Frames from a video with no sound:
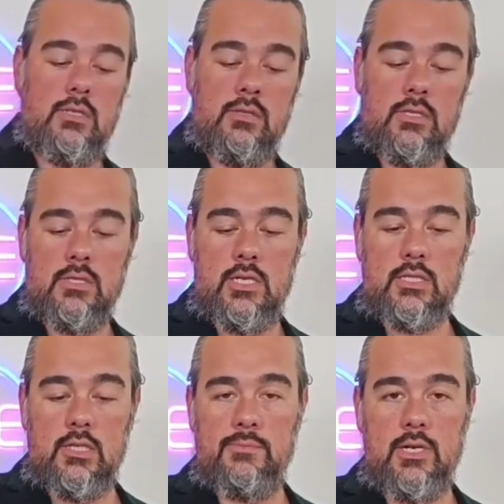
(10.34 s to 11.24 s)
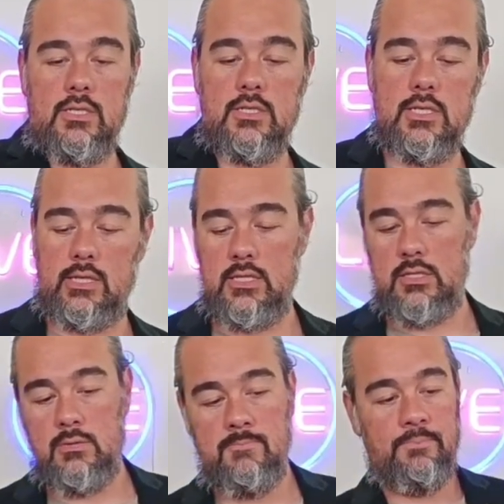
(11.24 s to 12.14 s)
this nice gift box just like
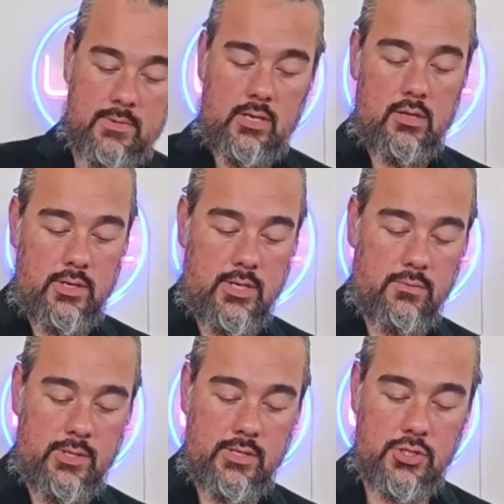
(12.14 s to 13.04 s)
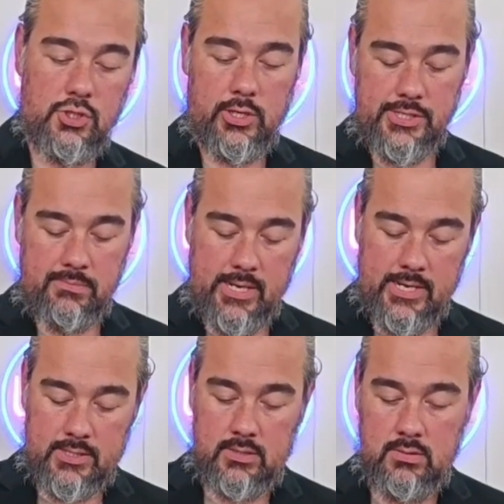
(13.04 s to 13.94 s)
this. Included with this charging
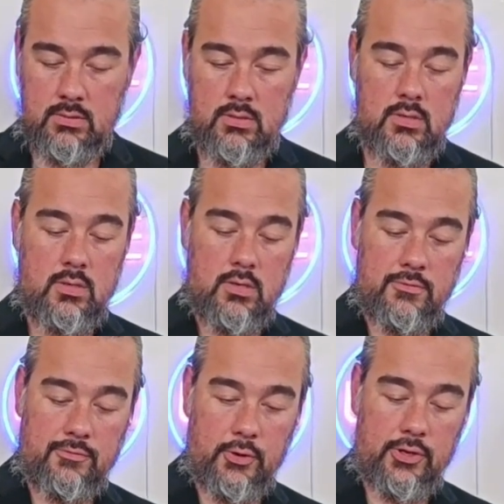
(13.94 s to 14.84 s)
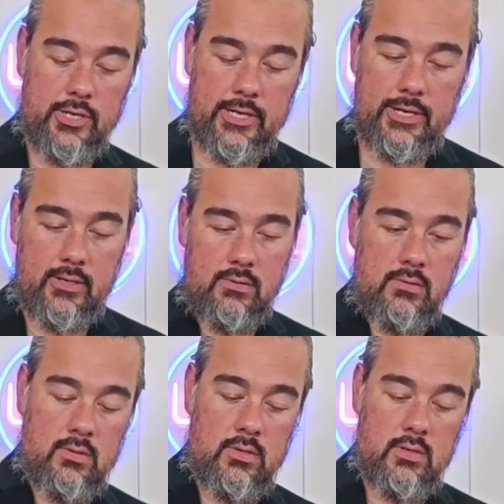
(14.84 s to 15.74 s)
base, foil cutter,
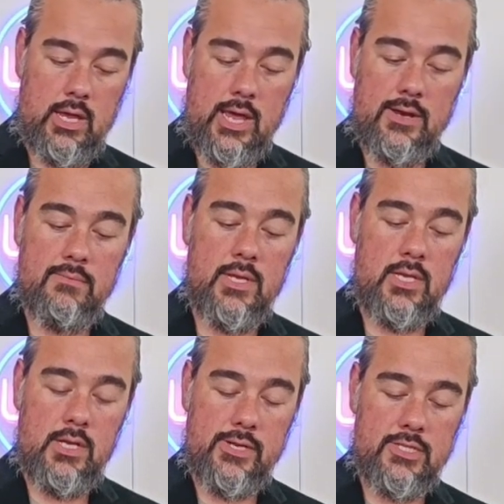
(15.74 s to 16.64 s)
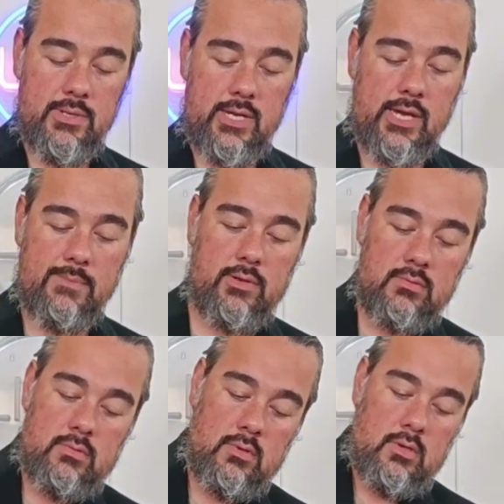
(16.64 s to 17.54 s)
and a mini USB cable.
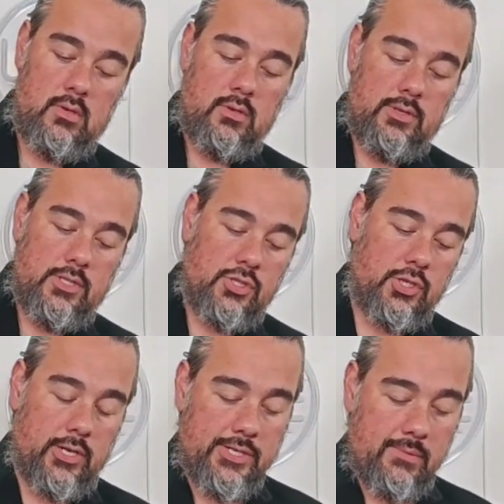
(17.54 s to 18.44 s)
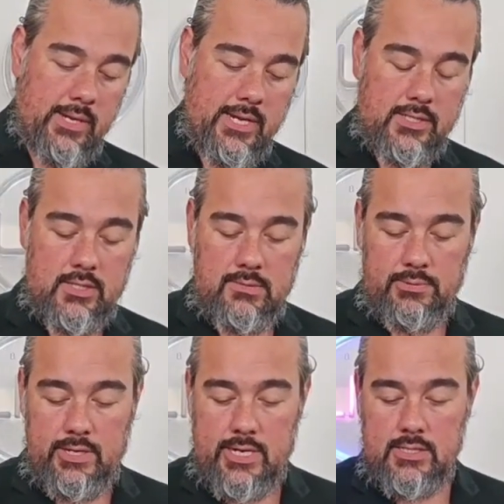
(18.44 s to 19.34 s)
This charging base
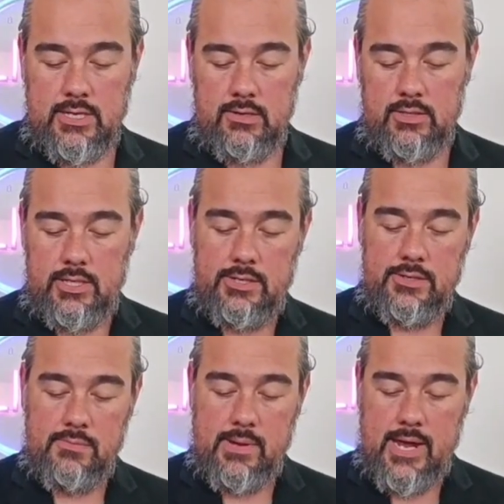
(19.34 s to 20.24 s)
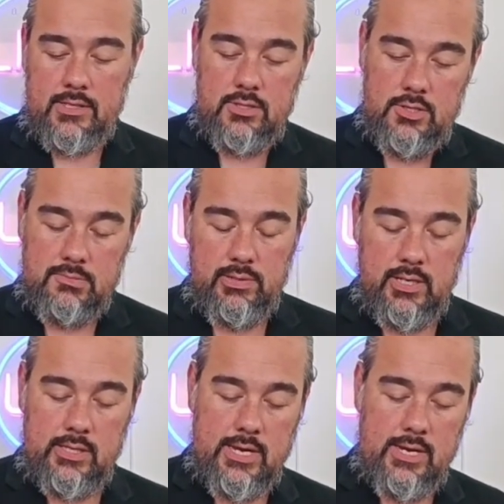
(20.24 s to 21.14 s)
simply has an outlet here in the back, so you just
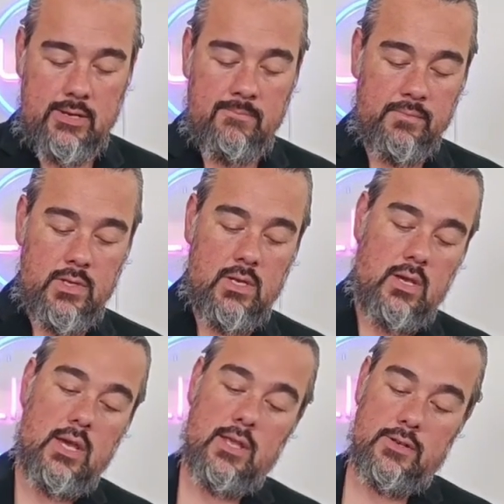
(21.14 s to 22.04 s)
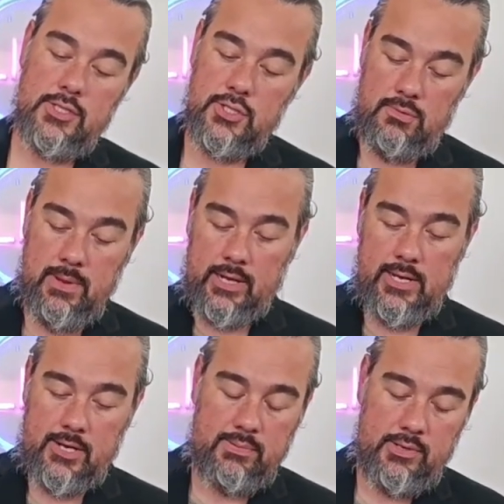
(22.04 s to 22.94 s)
plug that in, and there's two
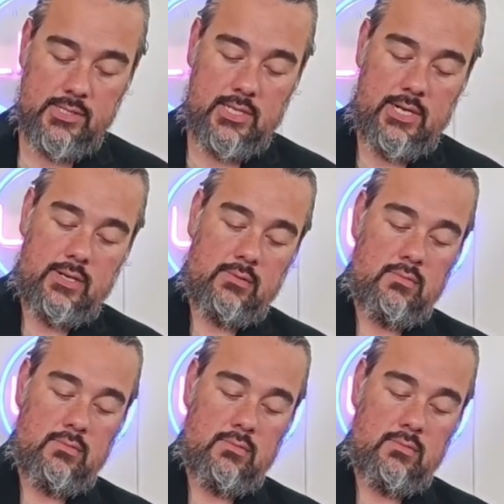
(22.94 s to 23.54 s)
magnetic points here